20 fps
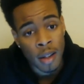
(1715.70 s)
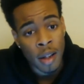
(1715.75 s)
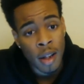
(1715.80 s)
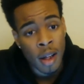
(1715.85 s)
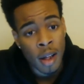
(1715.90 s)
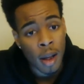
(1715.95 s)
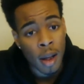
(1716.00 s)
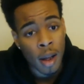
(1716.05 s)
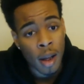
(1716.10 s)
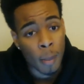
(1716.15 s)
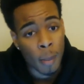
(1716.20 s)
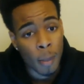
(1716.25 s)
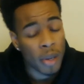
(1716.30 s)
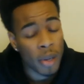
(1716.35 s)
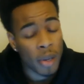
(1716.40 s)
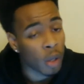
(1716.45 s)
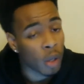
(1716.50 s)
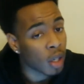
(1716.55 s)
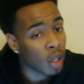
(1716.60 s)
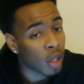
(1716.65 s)
Bill
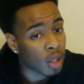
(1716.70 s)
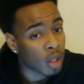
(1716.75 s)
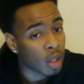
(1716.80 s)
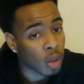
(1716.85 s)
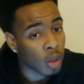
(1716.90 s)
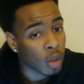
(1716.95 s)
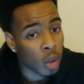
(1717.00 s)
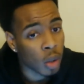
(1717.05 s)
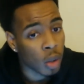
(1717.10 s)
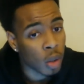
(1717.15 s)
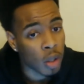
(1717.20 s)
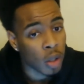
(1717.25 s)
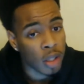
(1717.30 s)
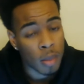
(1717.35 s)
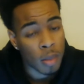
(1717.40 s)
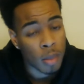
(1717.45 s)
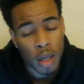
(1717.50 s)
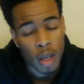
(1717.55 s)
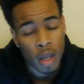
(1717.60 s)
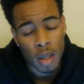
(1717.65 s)
Russell or a Tim Duncan.
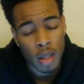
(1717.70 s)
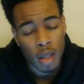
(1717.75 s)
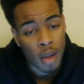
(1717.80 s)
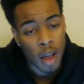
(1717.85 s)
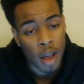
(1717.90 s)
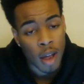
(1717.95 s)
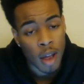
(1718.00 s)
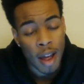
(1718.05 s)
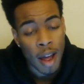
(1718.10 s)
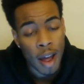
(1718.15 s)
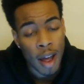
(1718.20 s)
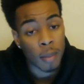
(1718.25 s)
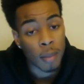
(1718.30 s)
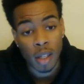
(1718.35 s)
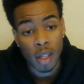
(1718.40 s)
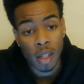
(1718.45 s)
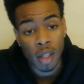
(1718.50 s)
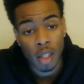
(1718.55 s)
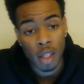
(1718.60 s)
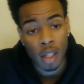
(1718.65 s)
So I completely
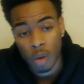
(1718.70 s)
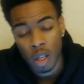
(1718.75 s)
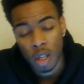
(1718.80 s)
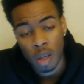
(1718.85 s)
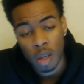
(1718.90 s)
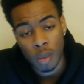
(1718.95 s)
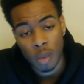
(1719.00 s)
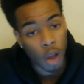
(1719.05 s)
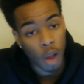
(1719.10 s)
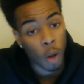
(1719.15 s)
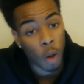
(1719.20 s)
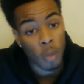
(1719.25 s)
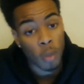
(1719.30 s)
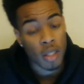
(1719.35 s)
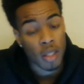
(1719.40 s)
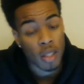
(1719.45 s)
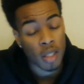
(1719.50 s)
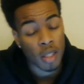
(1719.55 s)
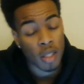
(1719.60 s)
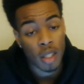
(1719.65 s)
agree when Kobe said
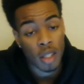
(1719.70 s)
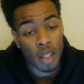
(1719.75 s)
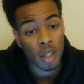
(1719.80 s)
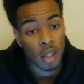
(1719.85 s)
that.